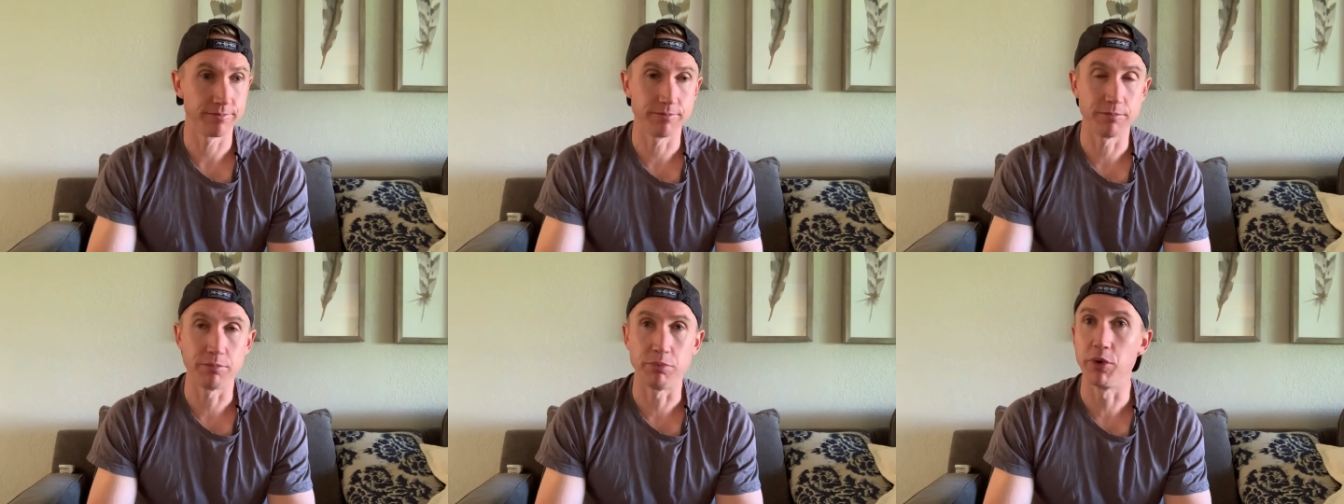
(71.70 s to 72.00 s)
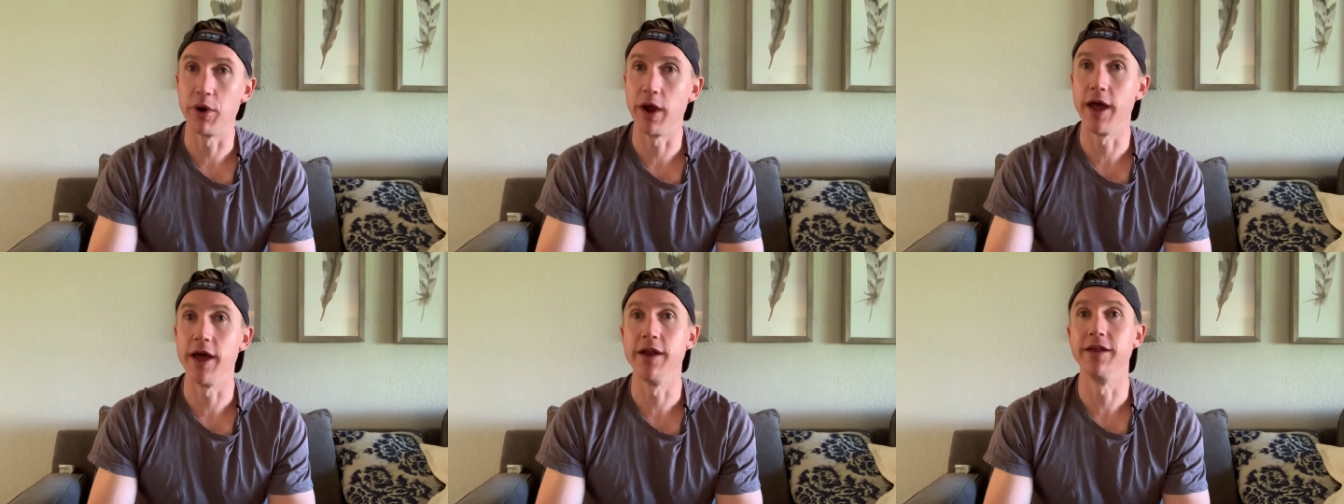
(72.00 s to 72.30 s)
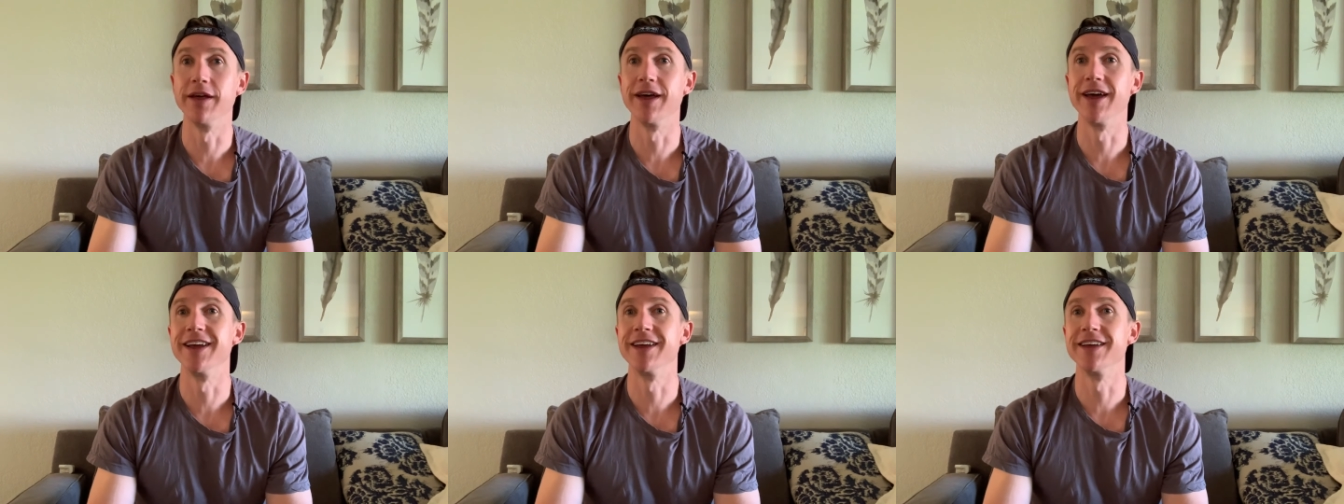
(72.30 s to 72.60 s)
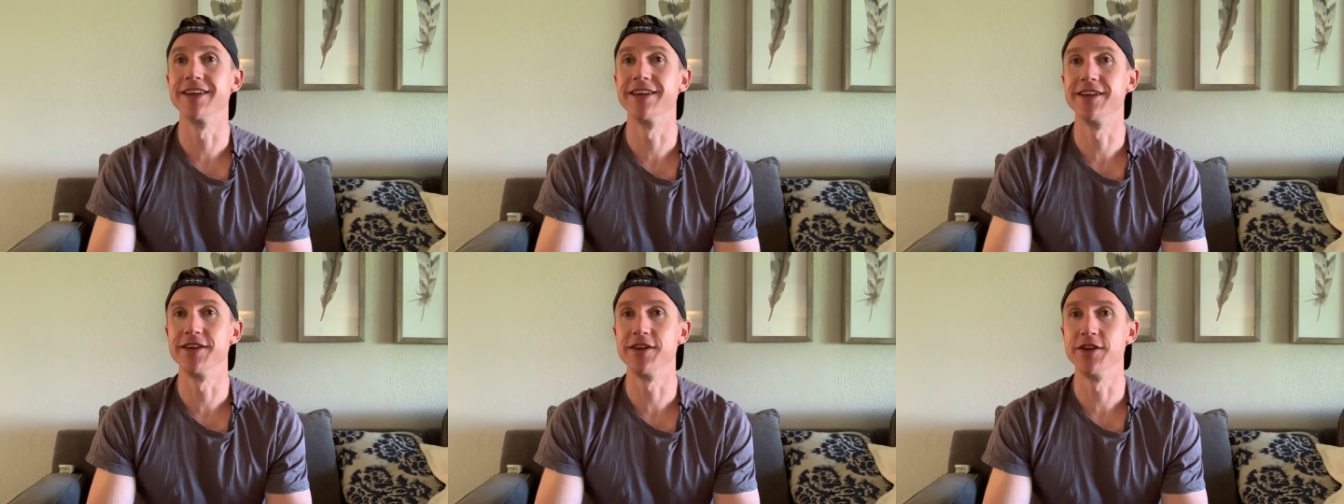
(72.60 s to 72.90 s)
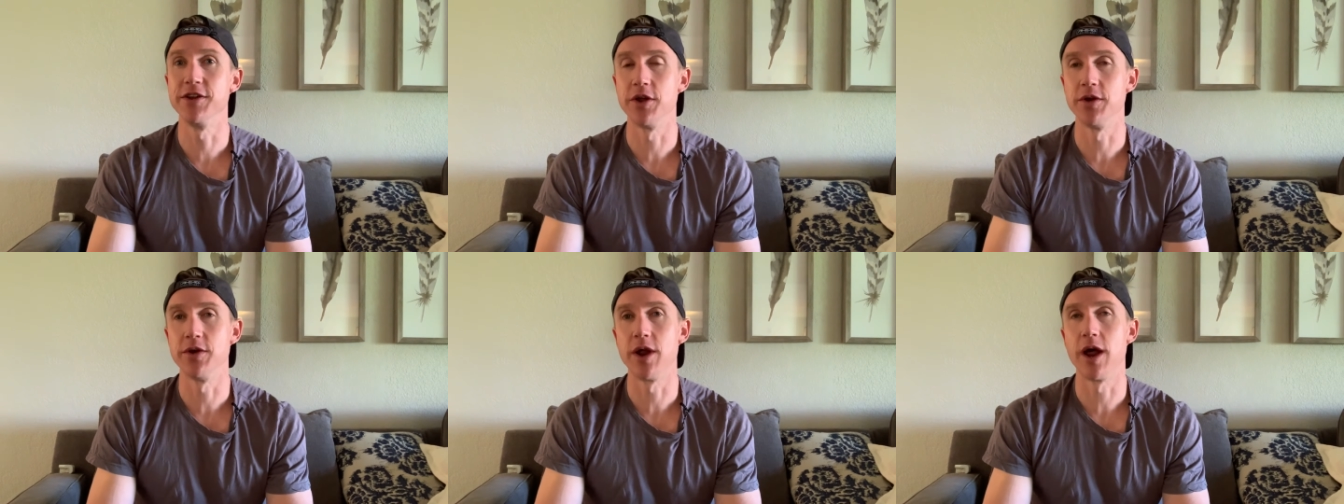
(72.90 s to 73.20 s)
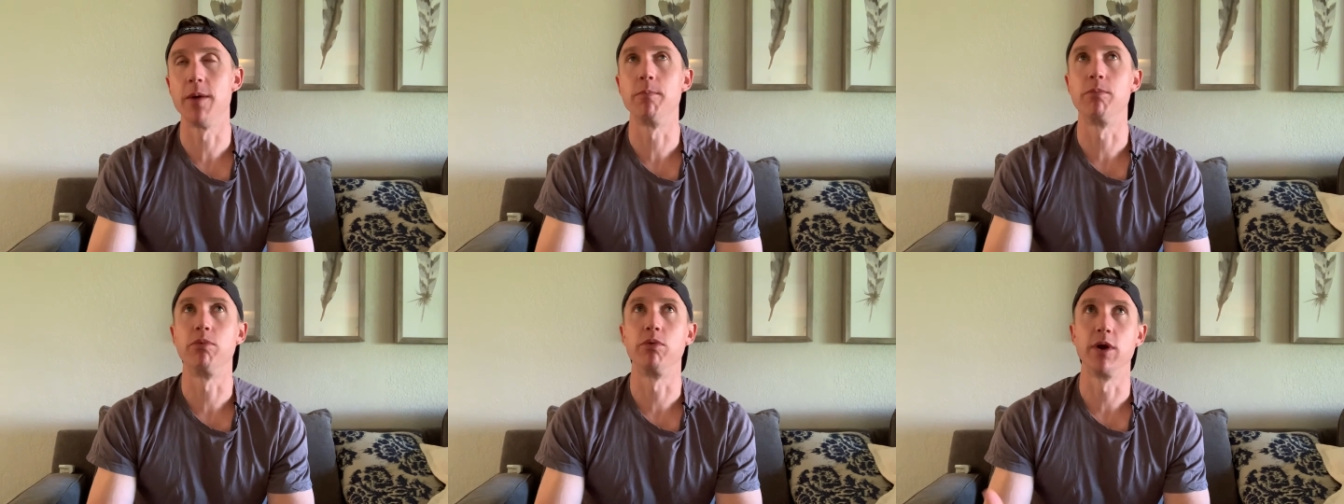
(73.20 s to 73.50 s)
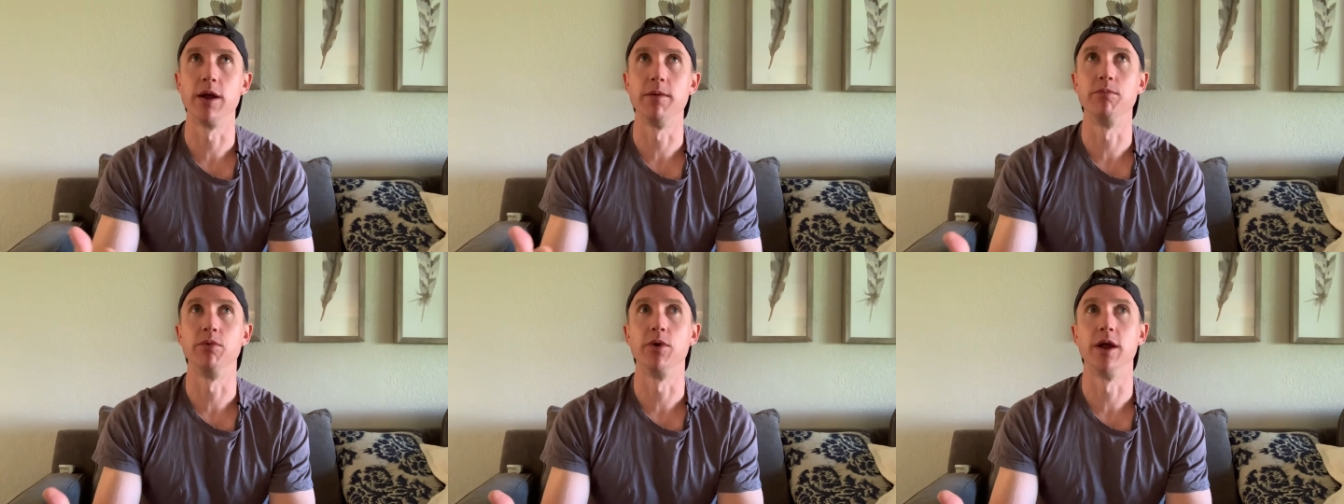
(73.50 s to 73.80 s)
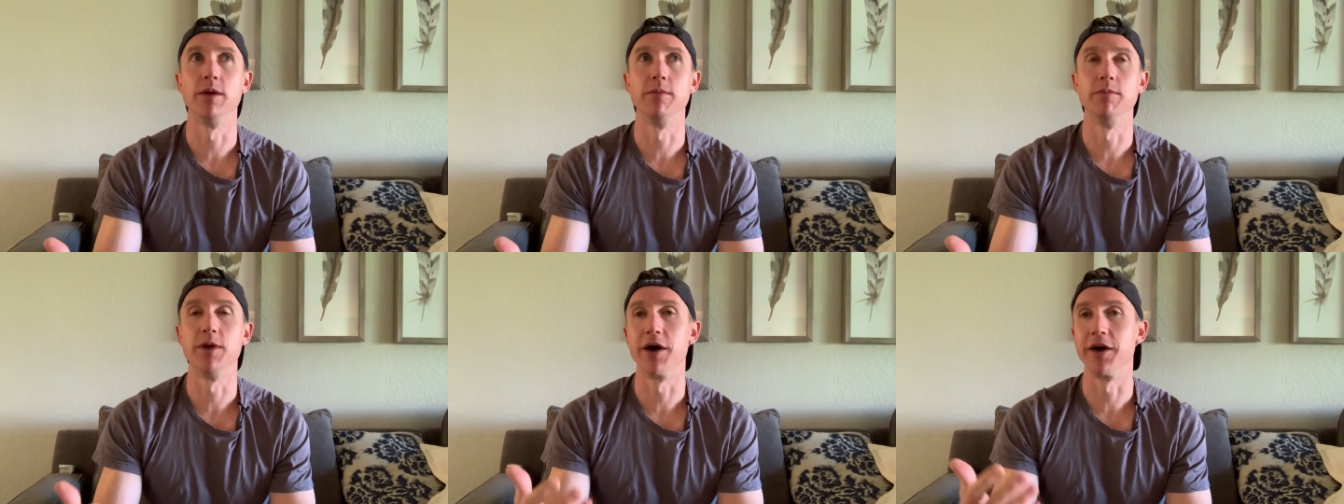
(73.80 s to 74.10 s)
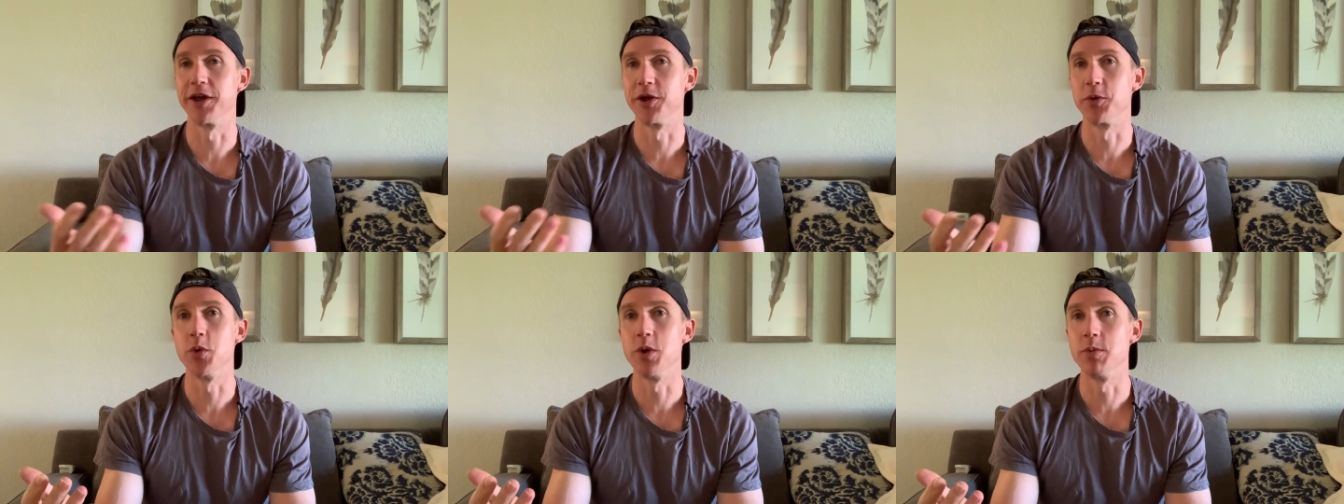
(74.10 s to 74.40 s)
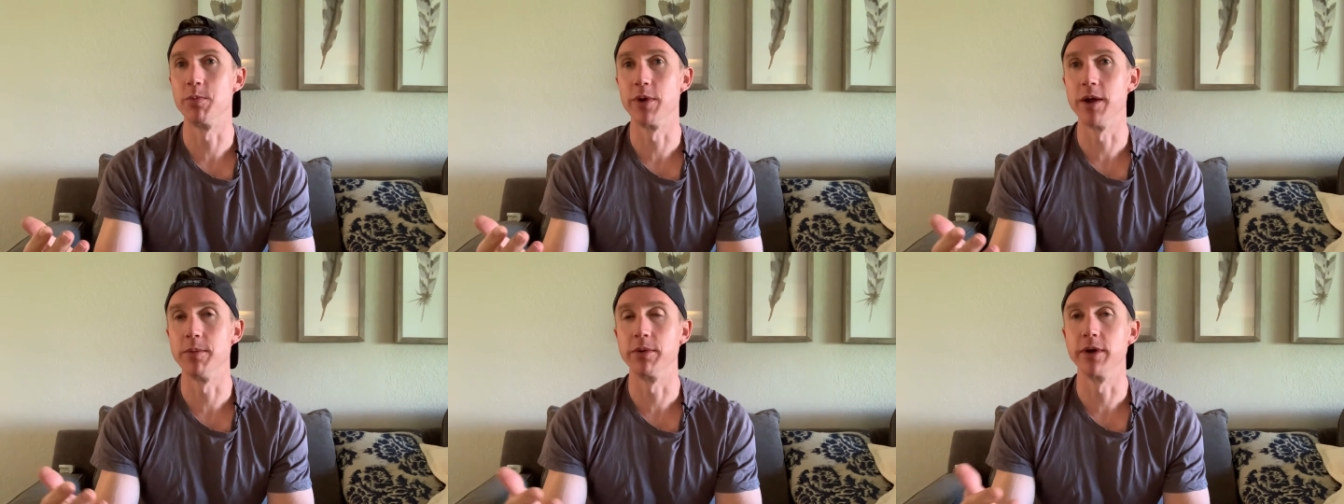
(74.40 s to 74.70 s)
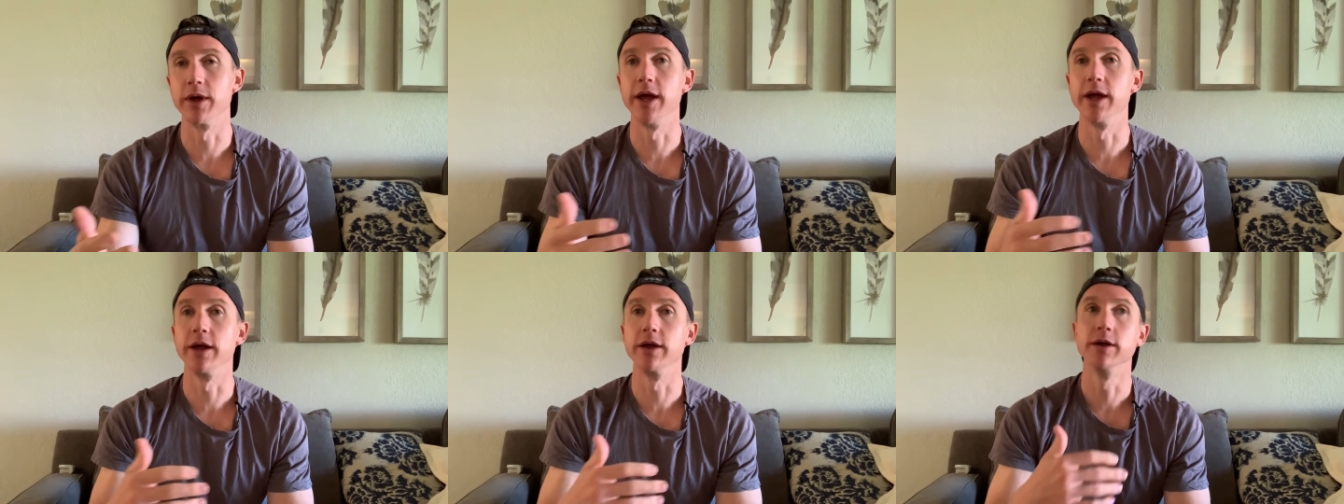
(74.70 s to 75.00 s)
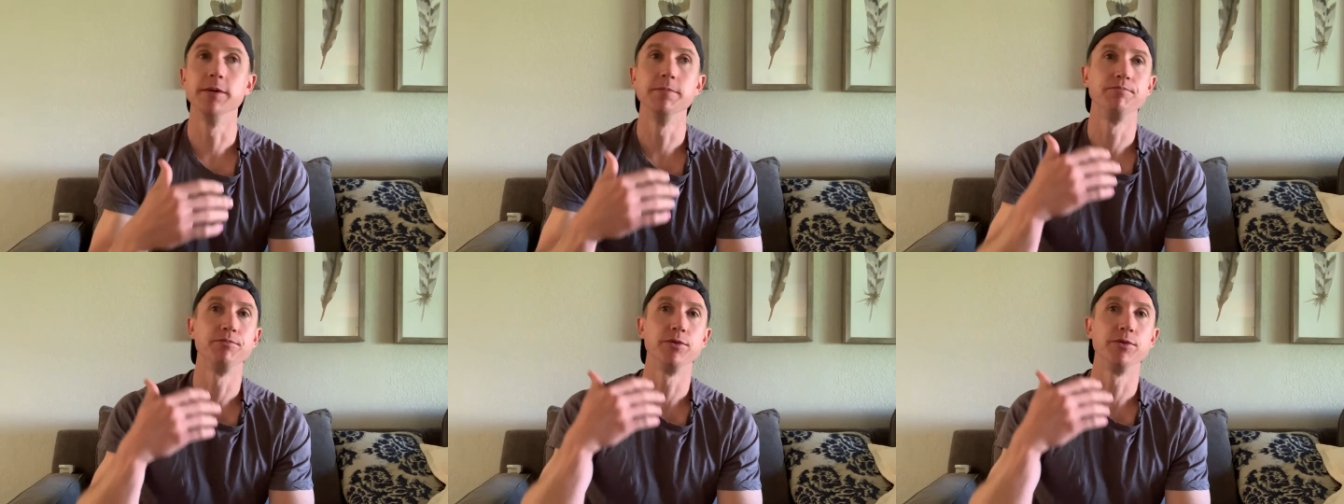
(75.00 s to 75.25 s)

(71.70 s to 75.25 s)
bread, like, you know, not bread, not like wheat bread, but like,